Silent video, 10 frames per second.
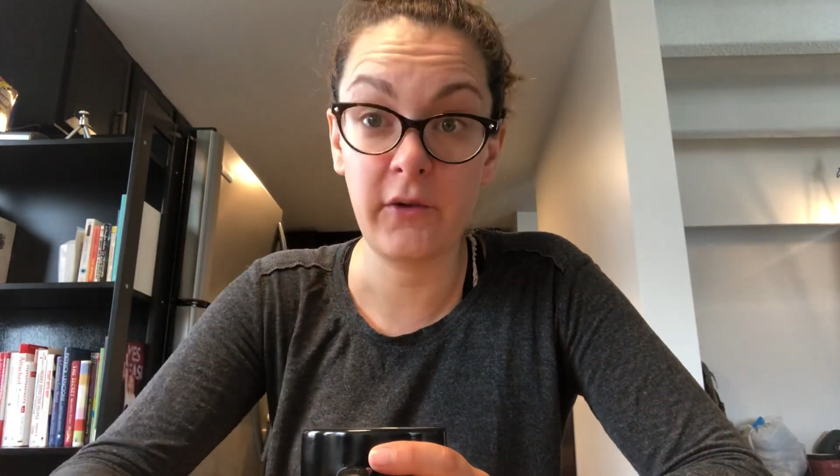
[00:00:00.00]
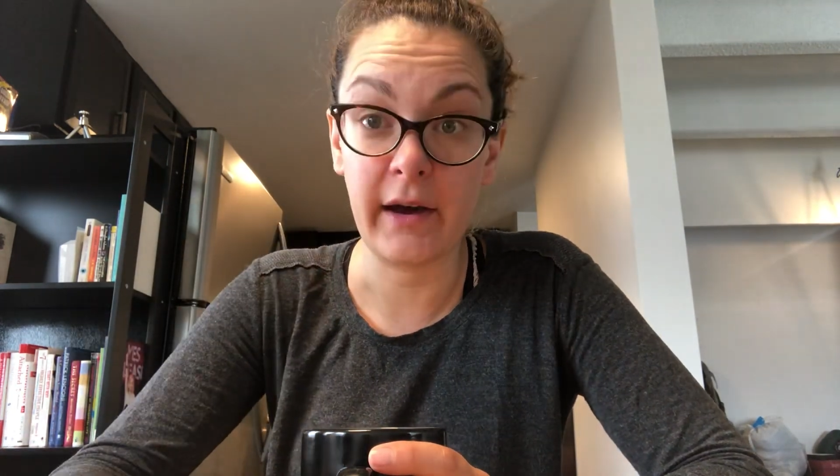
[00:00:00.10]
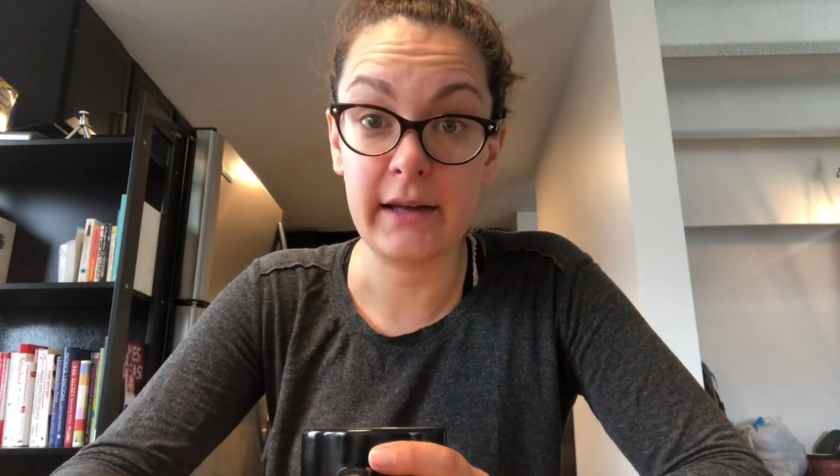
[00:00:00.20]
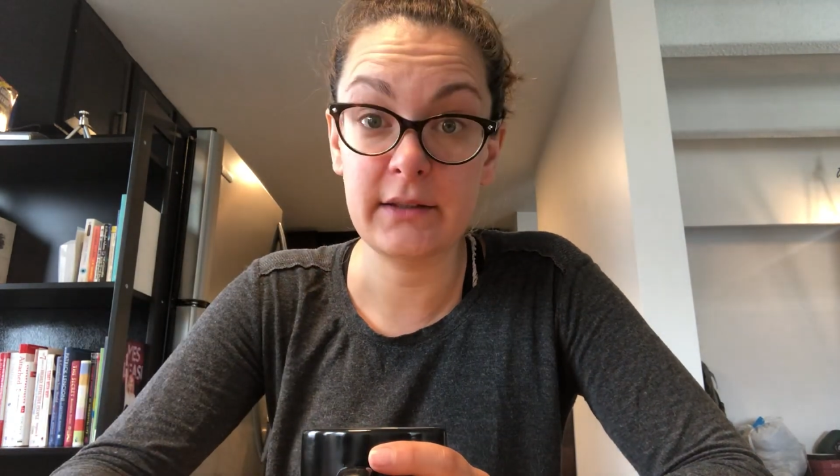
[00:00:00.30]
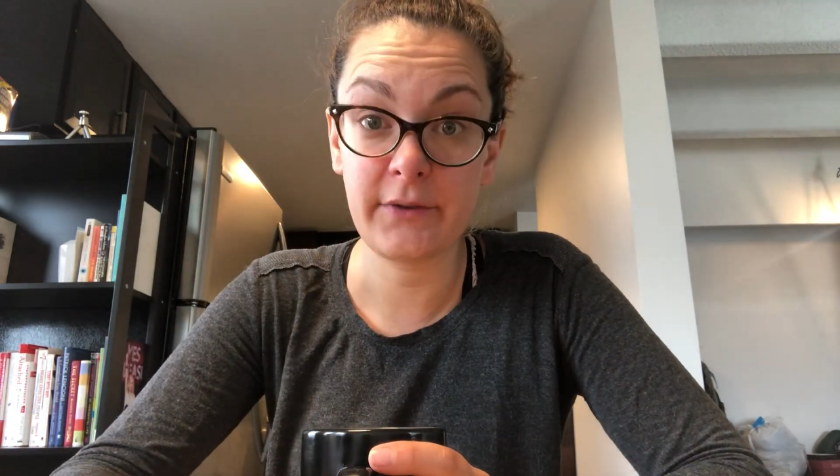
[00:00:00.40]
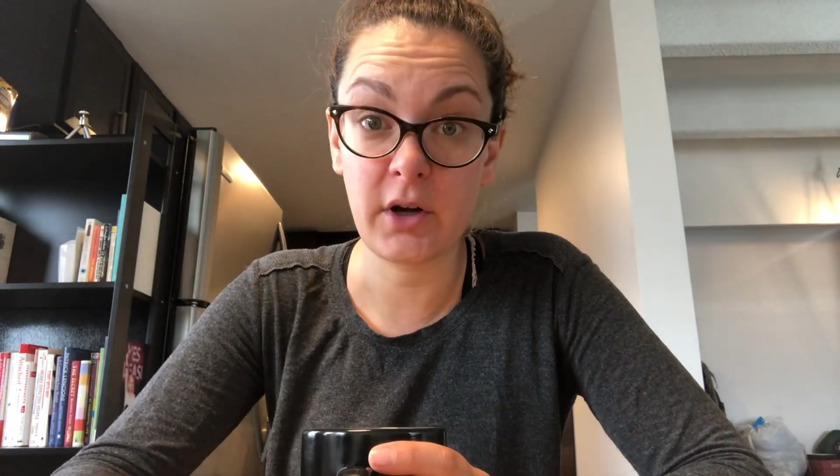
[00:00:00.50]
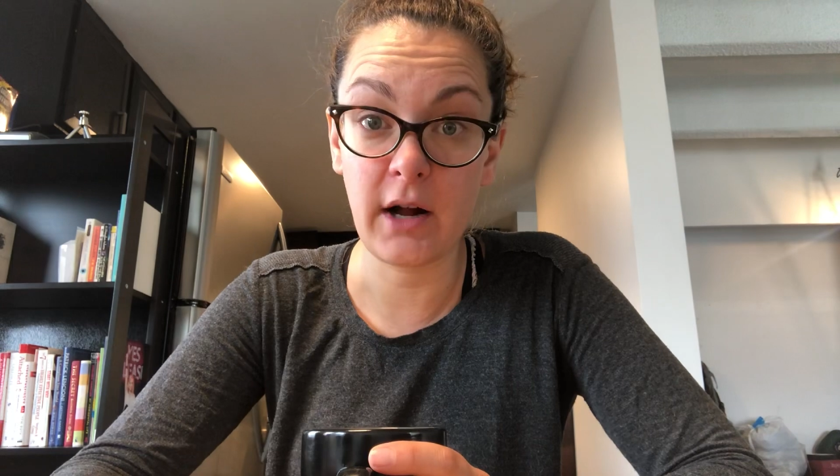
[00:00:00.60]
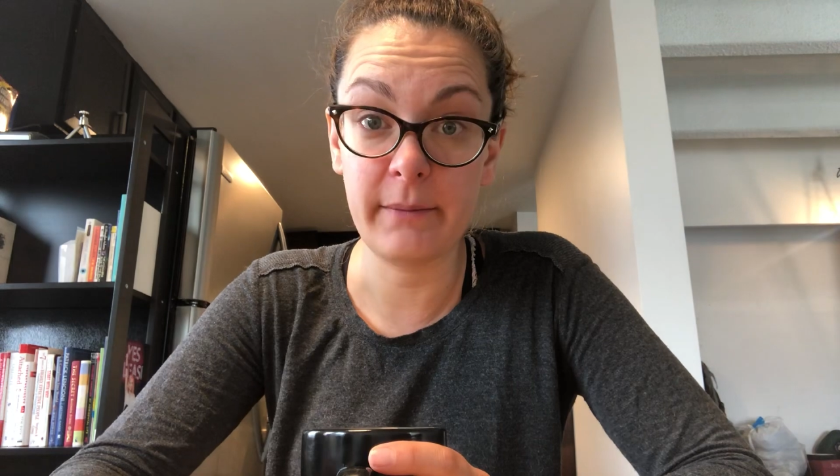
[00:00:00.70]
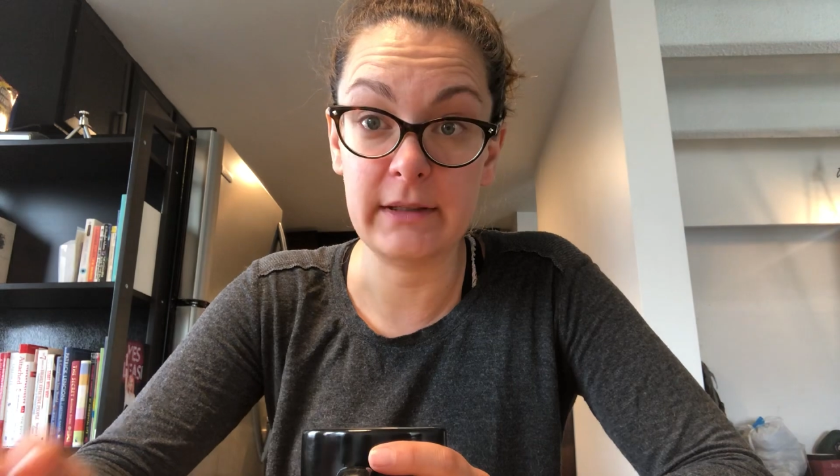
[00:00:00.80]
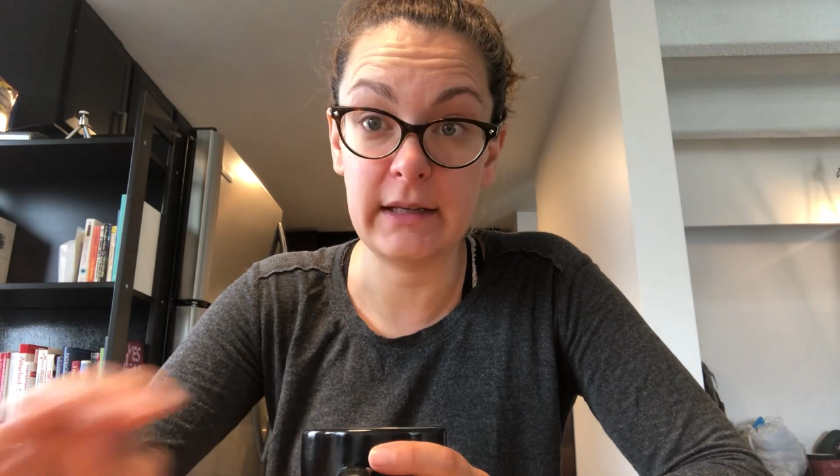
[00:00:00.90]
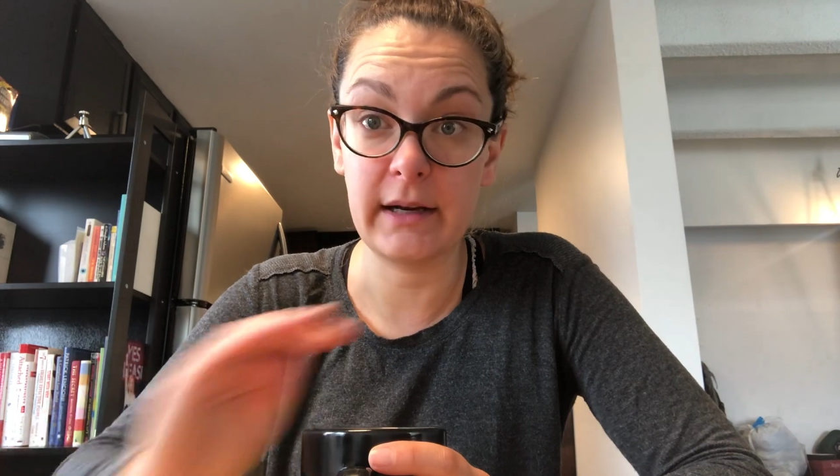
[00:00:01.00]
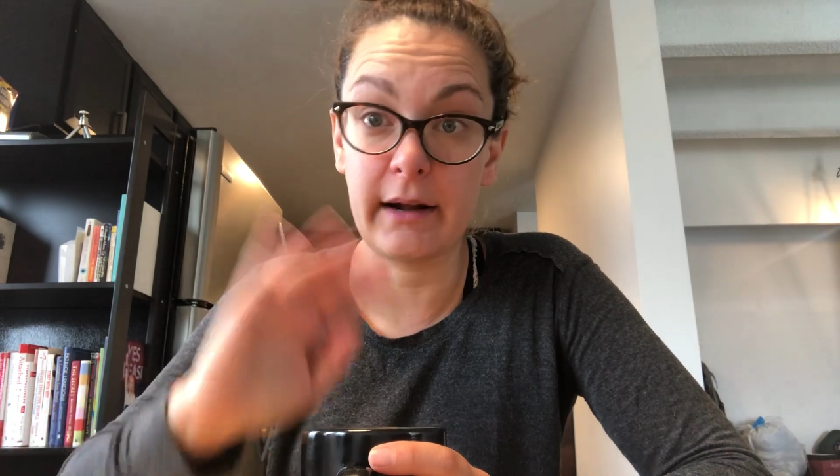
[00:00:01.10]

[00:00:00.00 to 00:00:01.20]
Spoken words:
you guys for commenting.